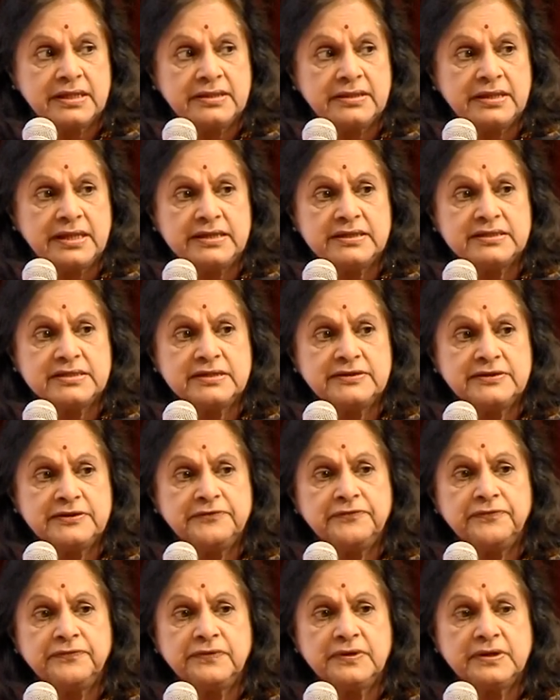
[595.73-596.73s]
There is
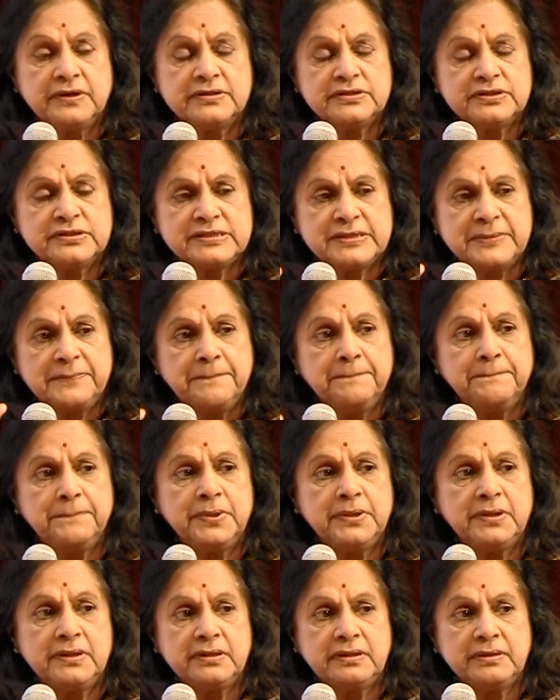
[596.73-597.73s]
a
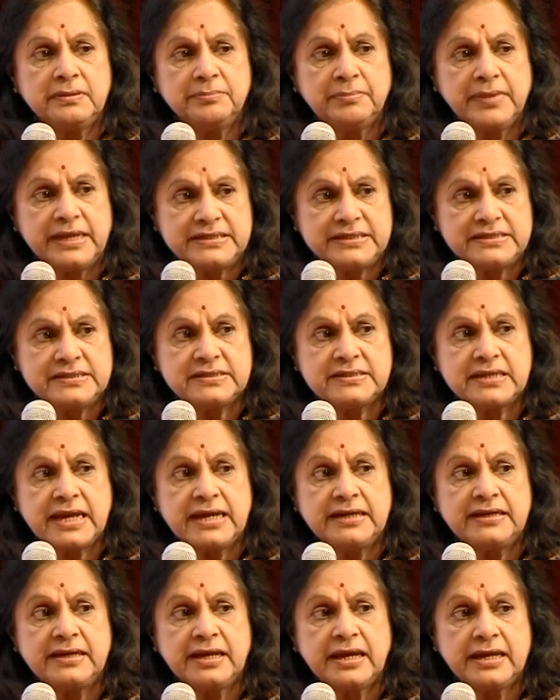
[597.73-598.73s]
simple
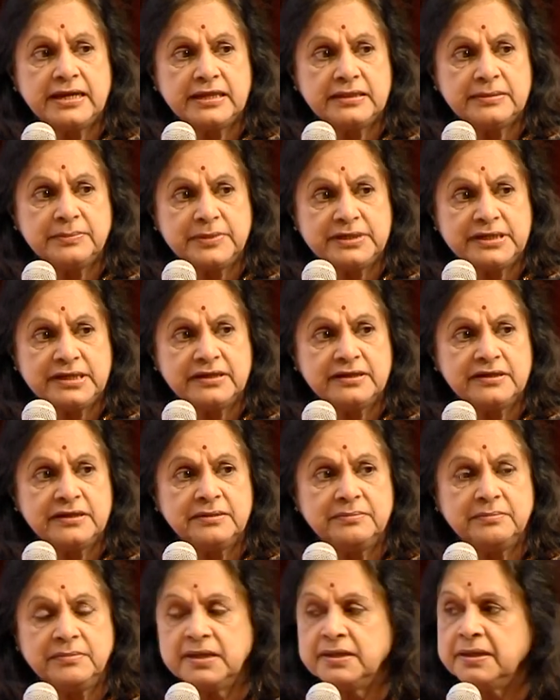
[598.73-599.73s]
bedside
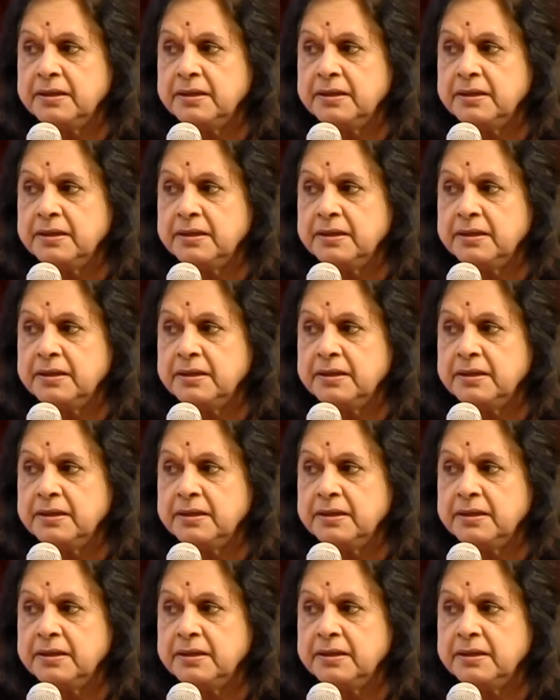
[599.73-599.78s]
arithmetical